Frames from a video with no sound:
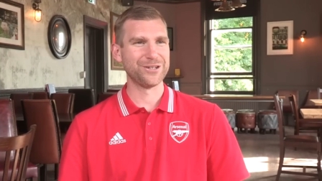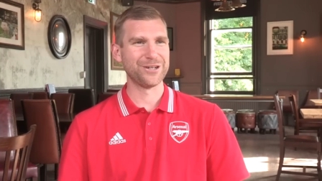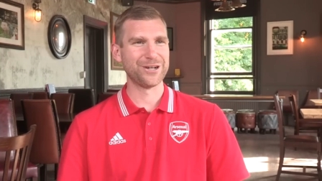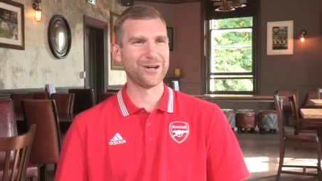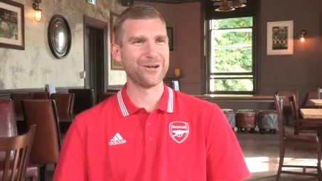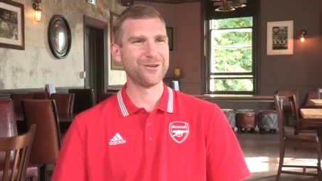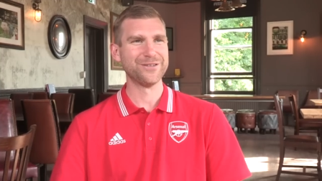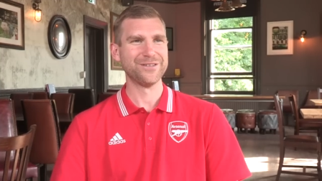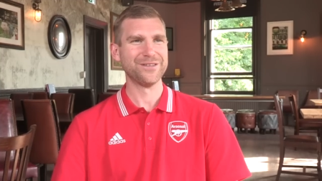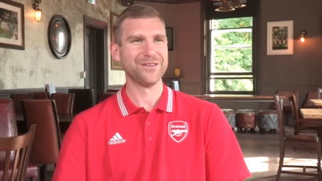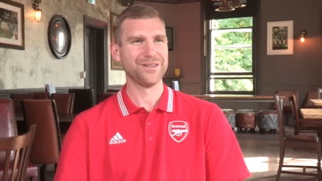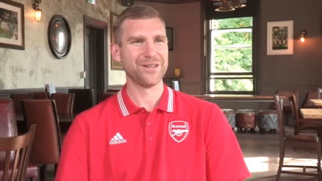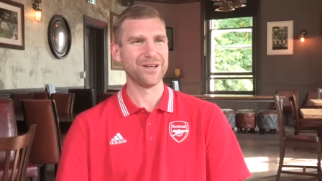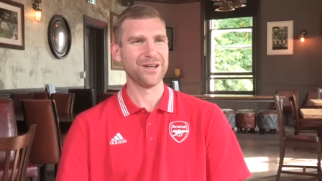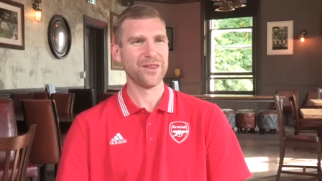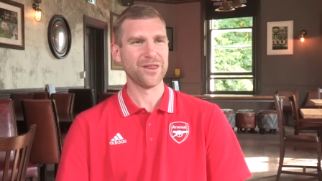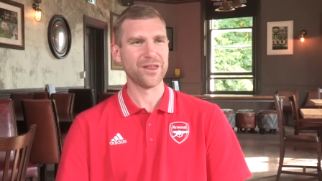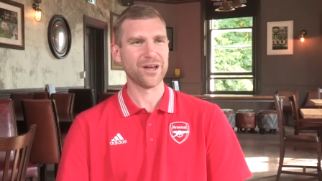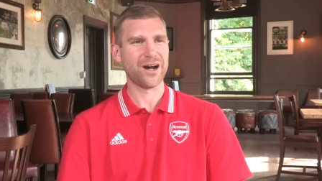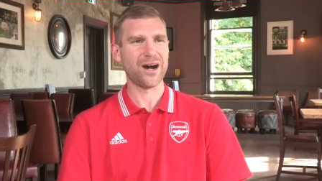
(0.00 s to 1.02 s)
You know, the
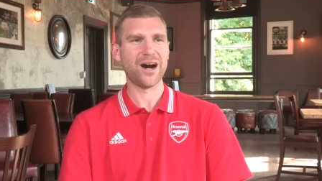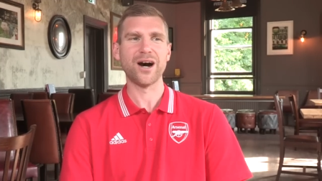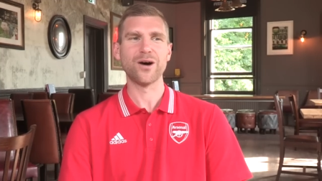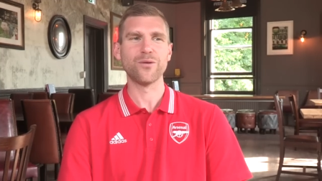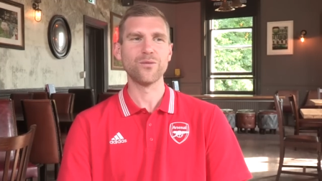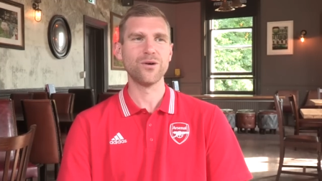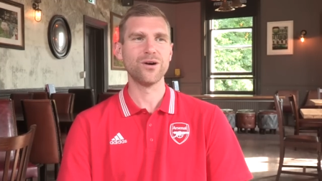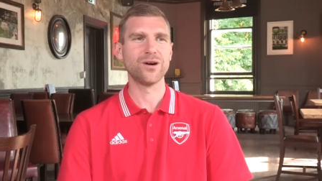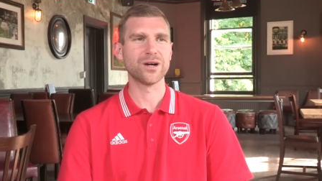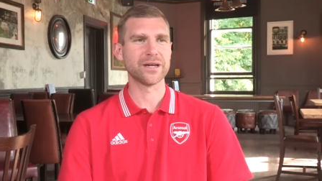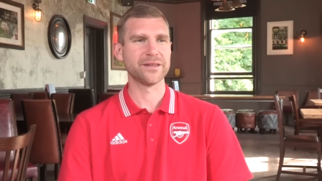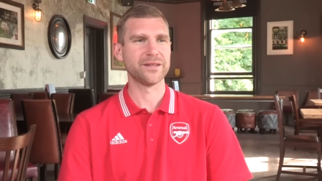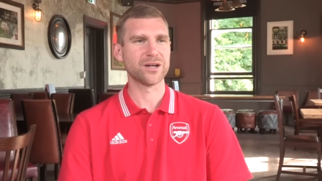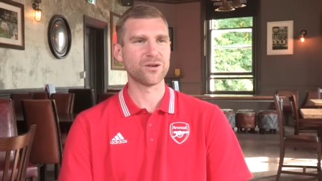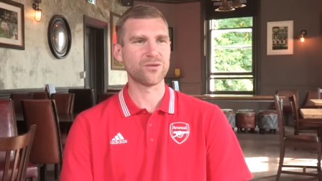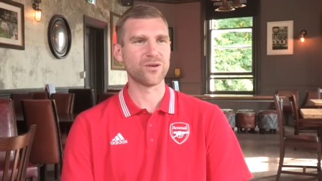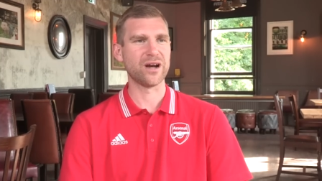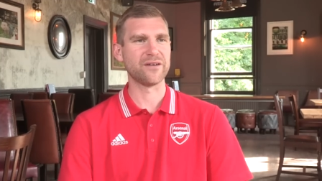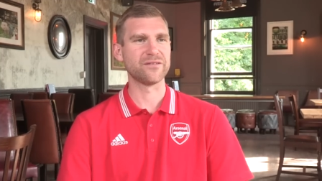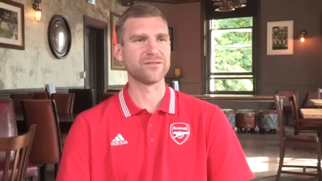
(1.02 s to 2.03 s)
the hard work and the
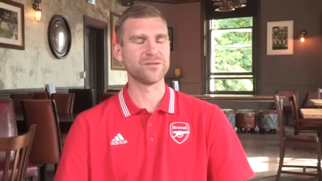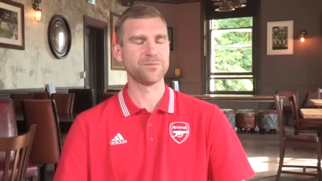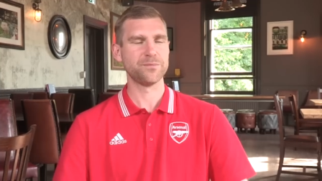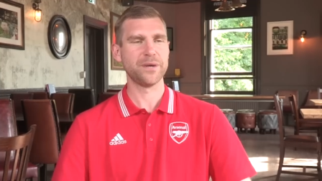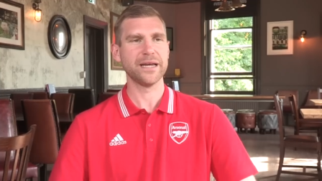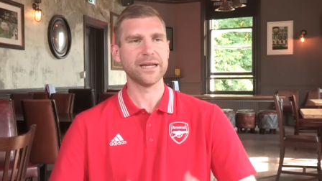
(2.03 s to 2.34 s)
graft,